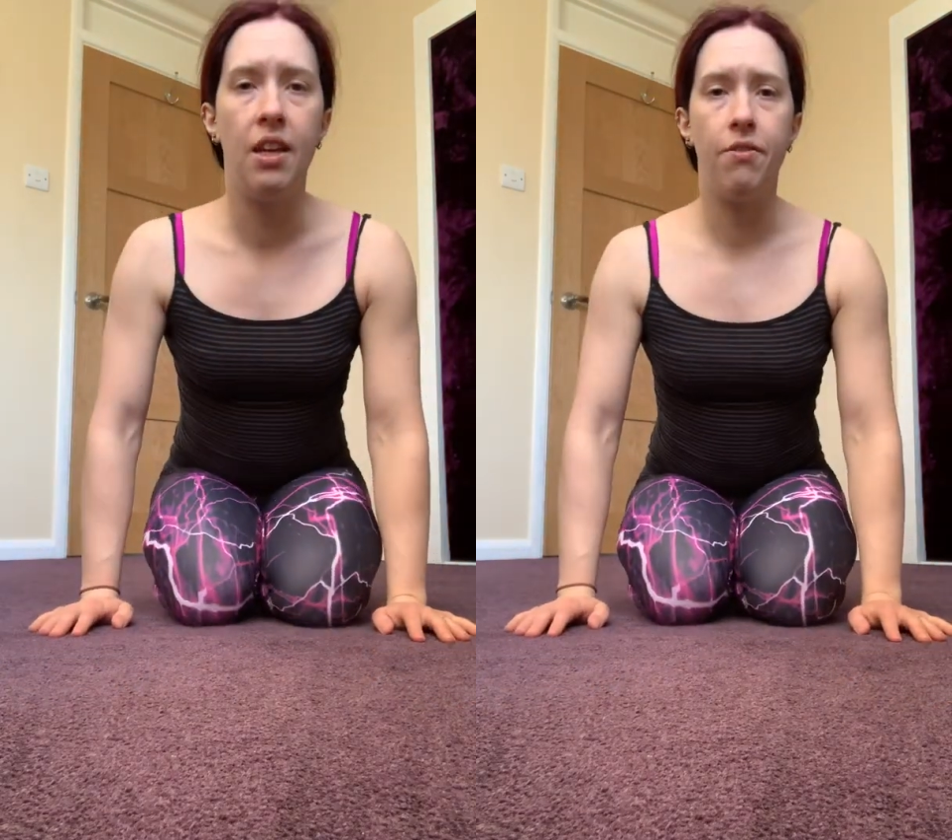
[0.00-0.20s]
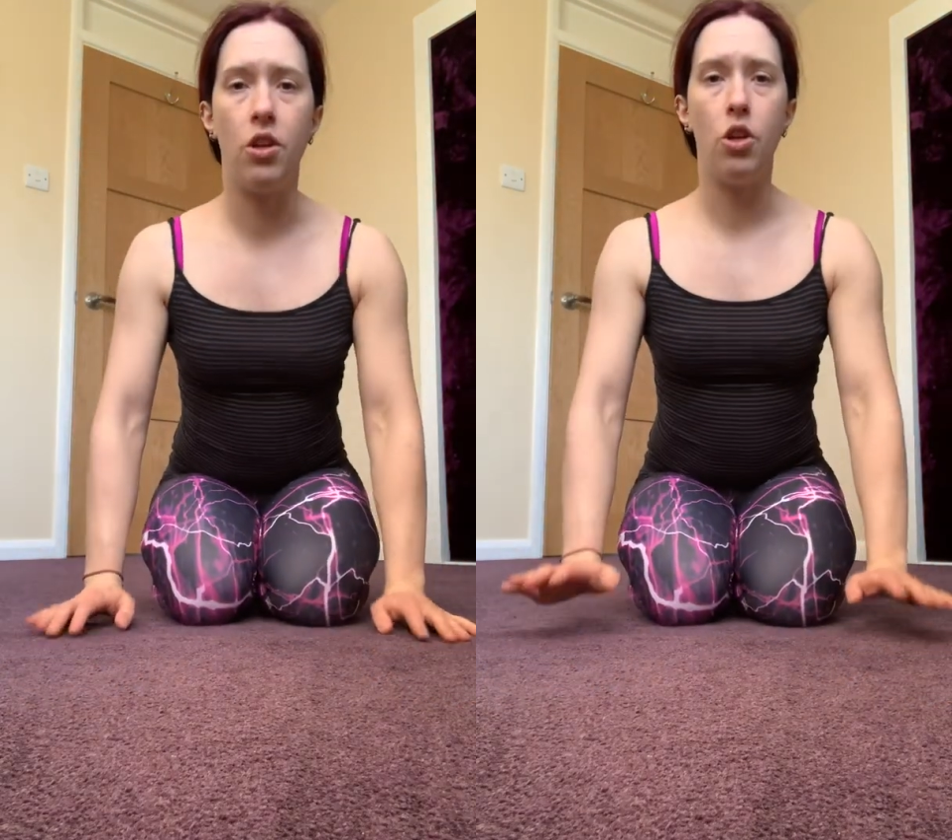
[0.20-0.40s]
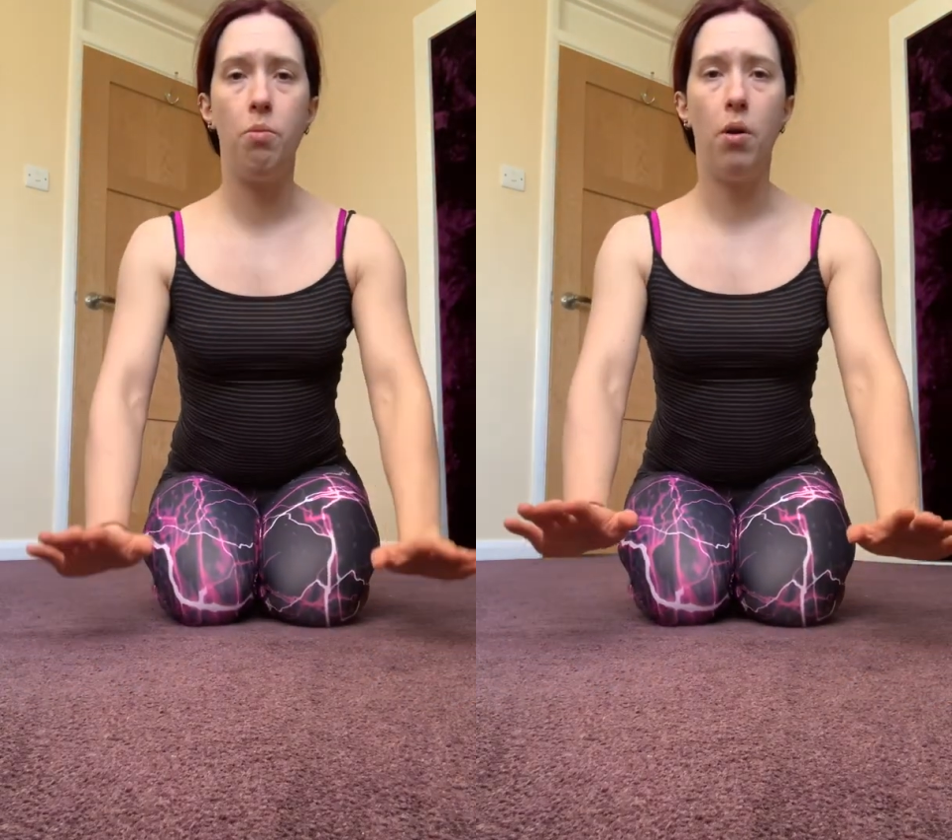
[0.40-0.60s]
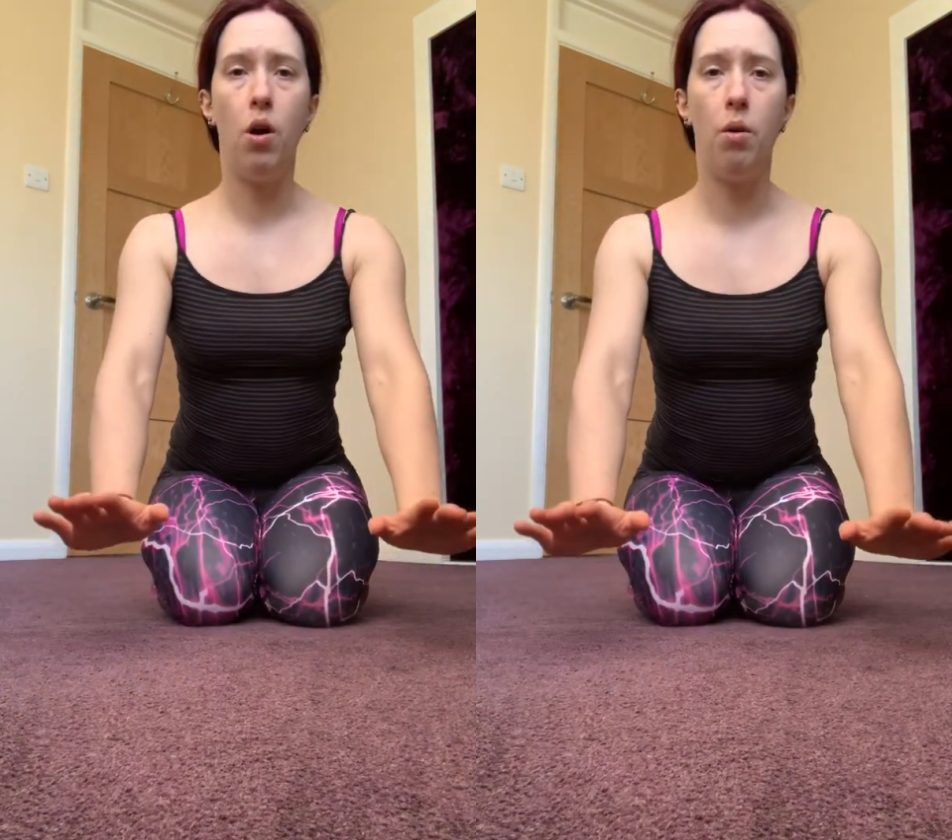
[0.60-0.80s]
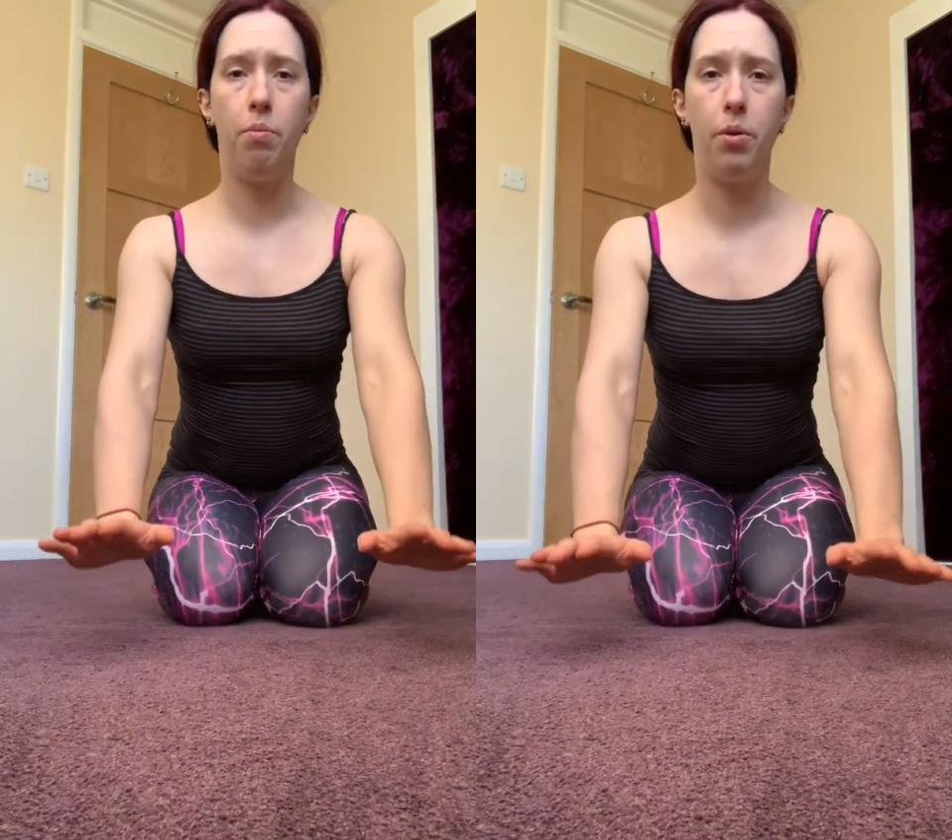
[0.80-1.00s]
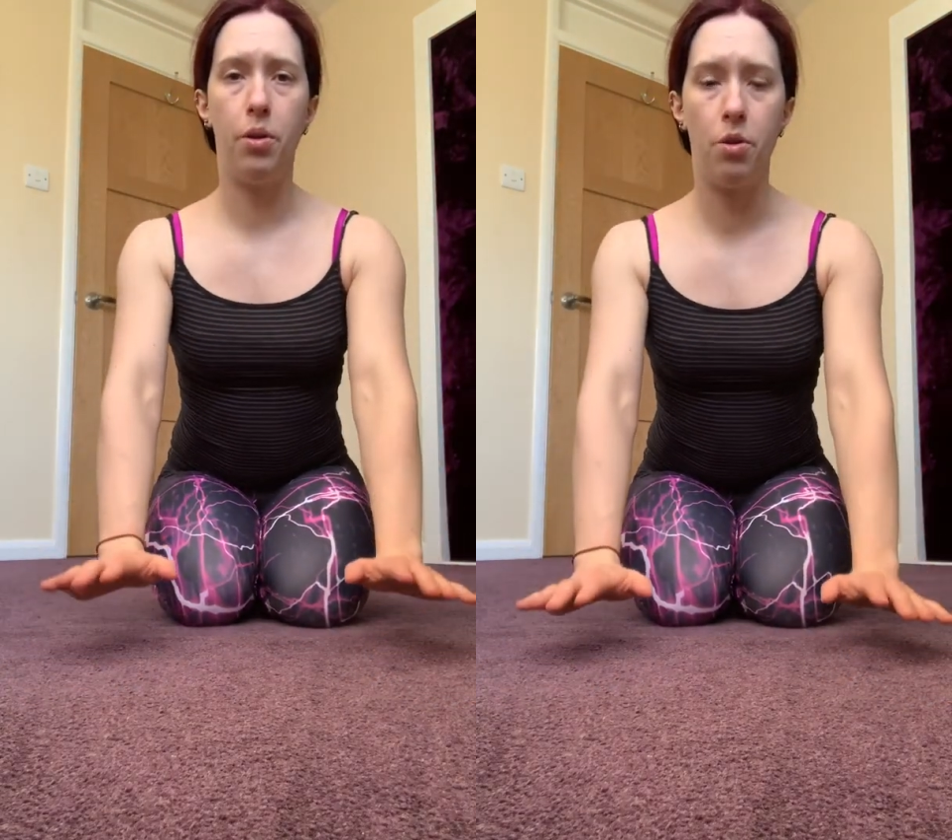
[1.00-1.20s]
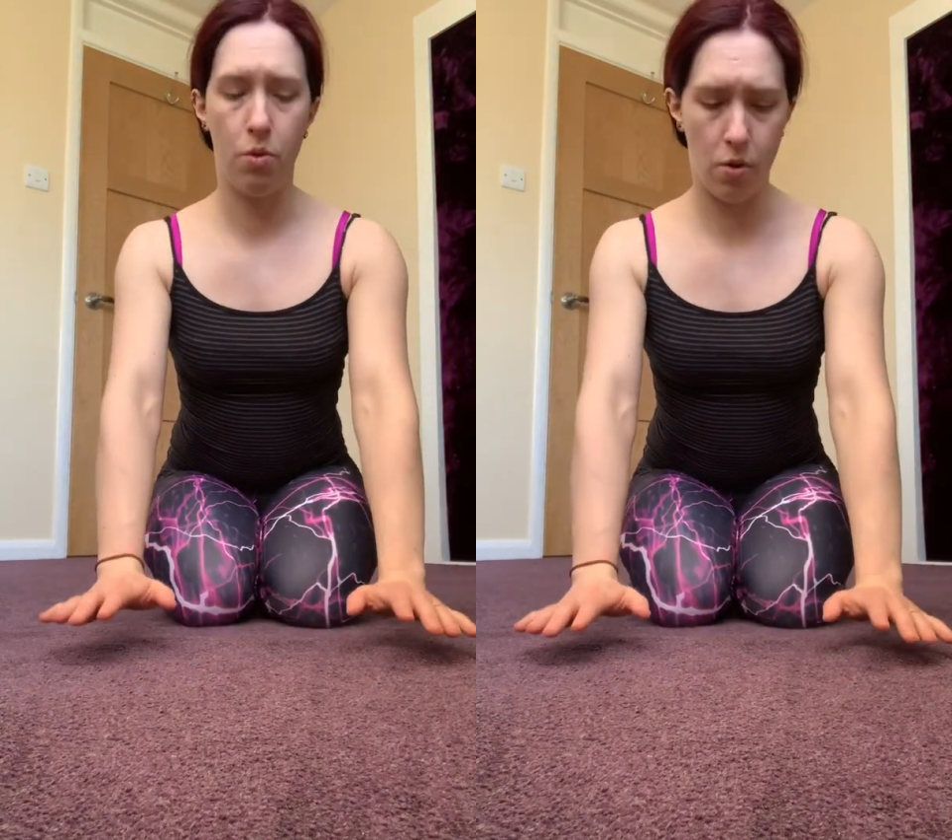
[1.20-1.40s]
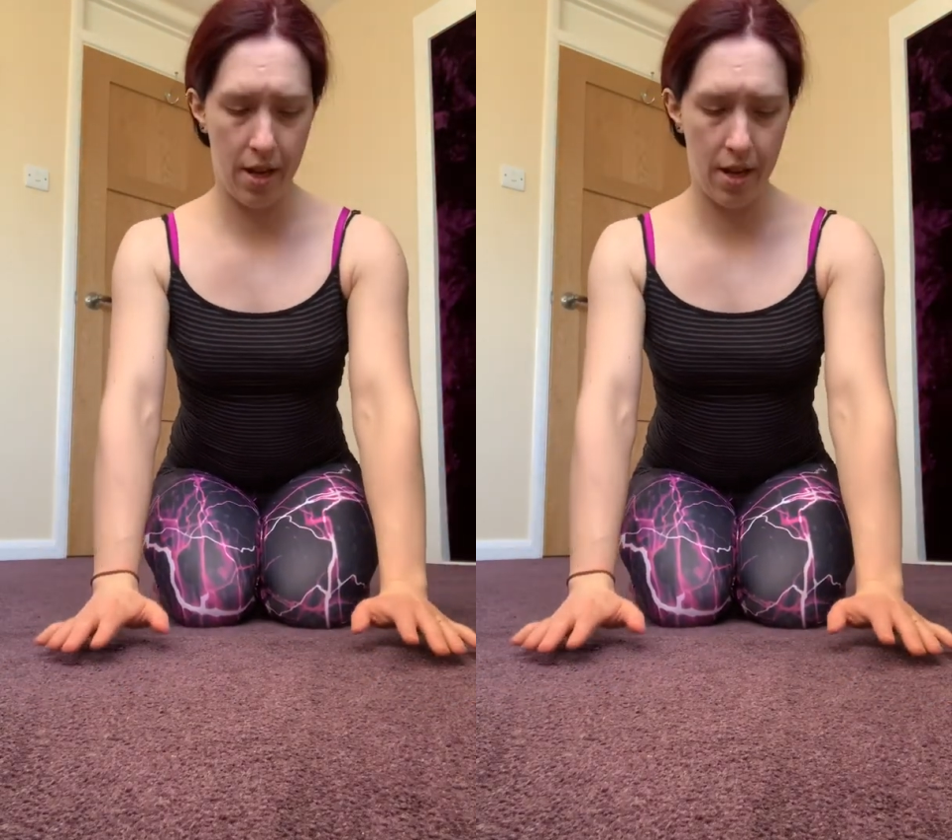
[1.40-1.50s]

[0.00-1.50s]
if you pop your